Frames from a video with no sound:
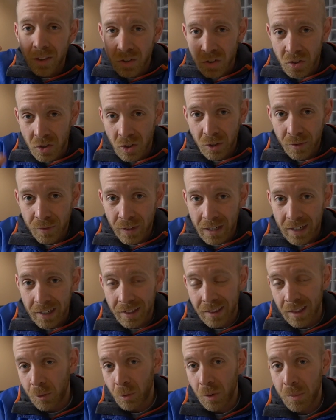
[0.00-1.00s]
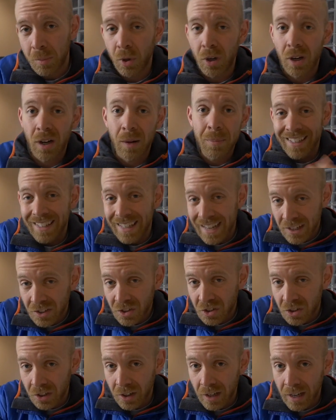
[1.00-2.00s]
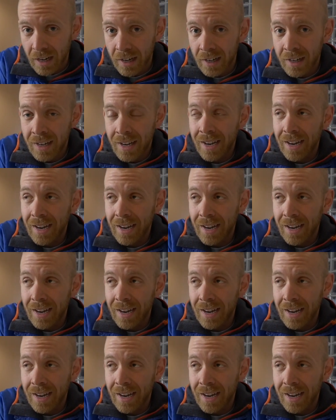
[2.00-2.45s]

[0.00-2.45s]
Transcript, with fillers: the survey that we put up yesterday